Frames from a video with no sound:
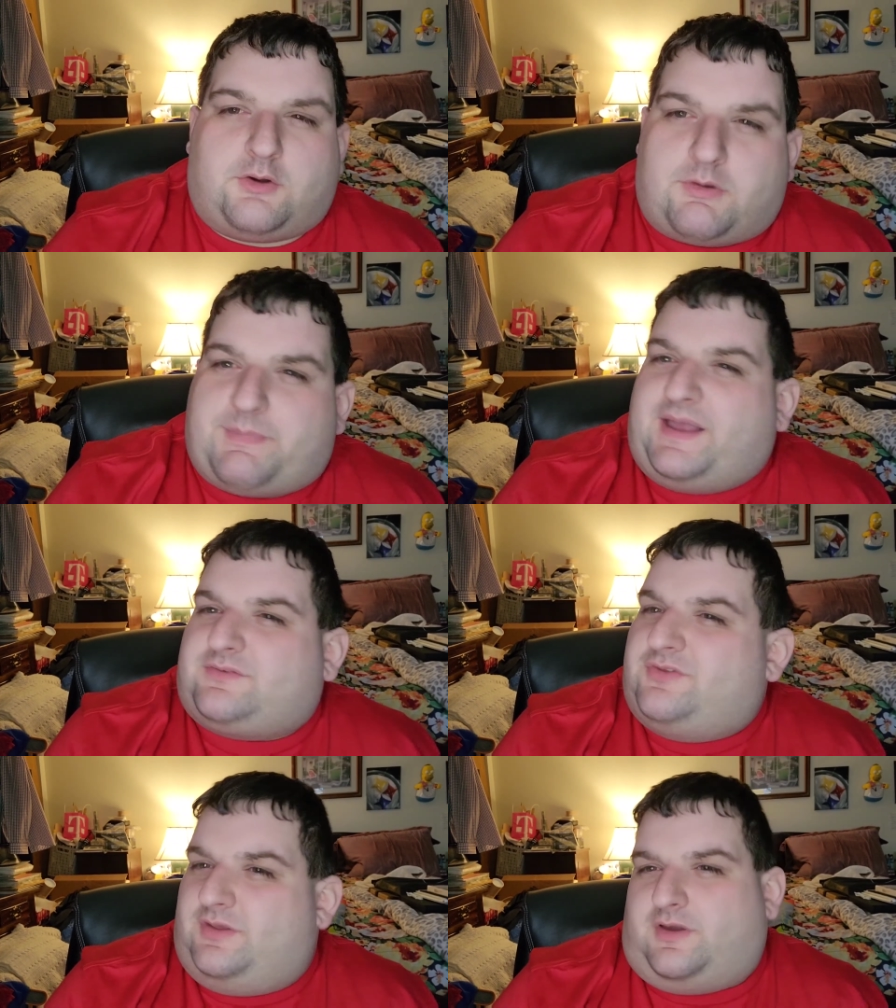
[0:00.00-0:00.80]
going back
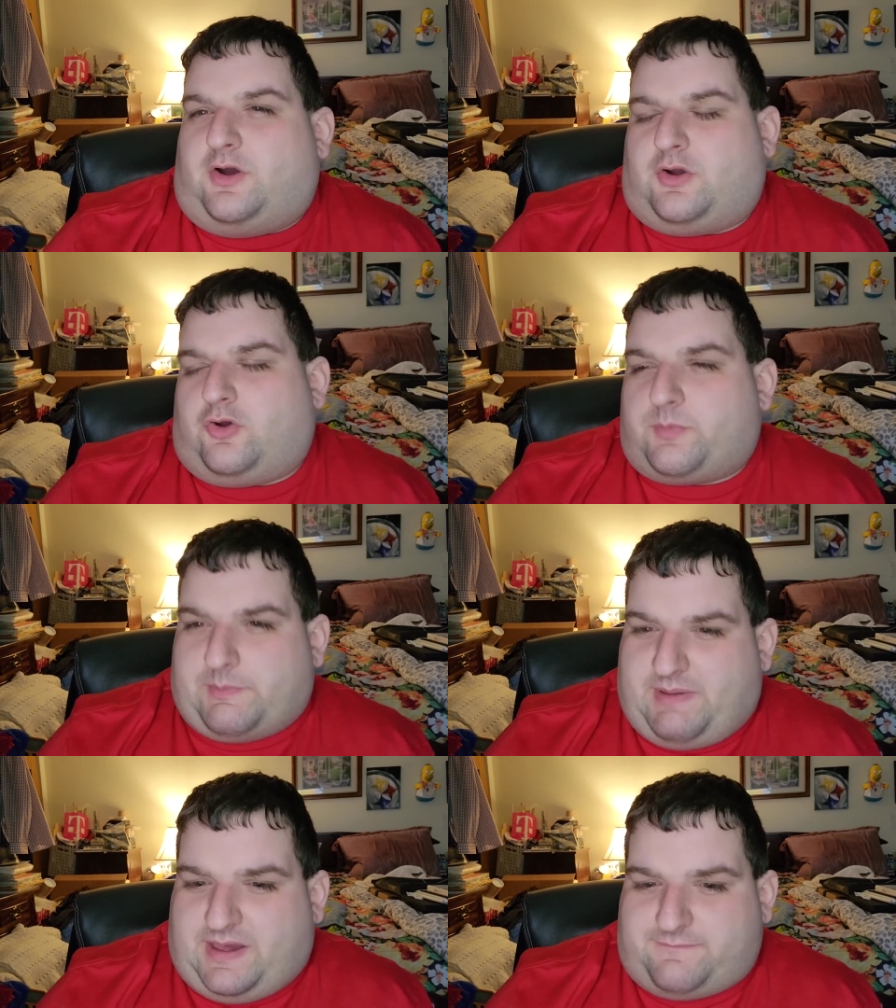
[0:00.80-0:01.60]
to the Karl
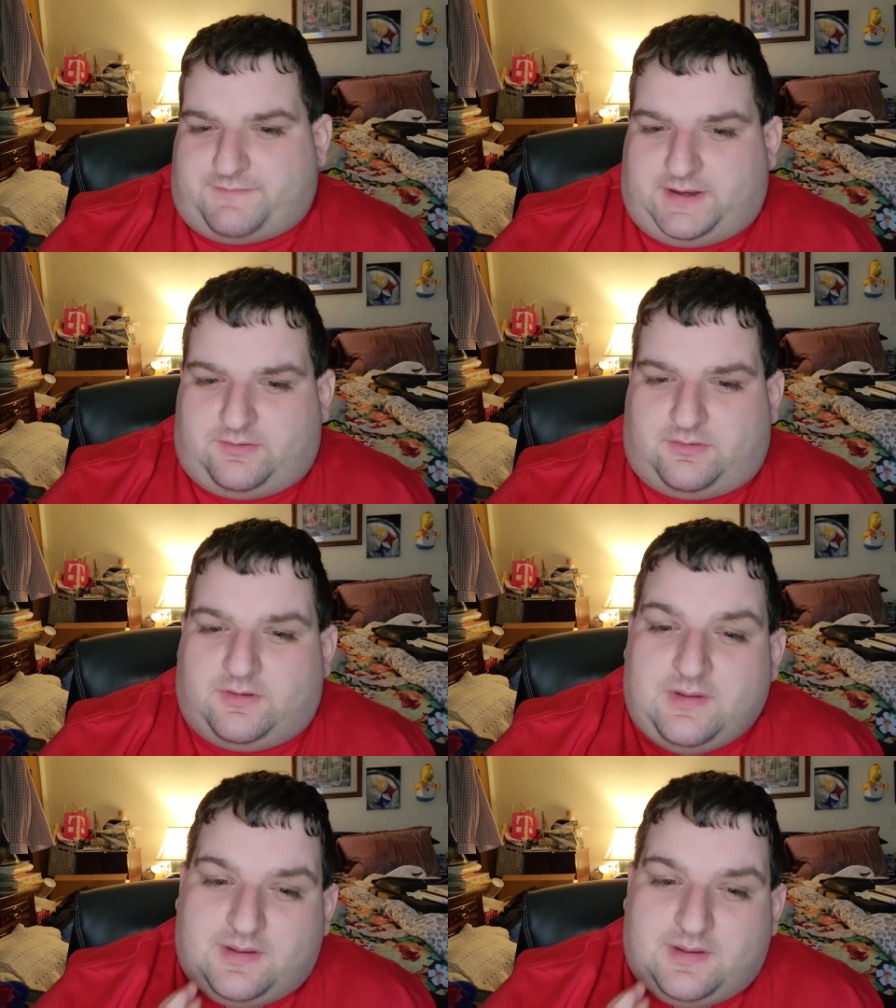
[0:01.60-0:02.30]
Urban Pathfinder,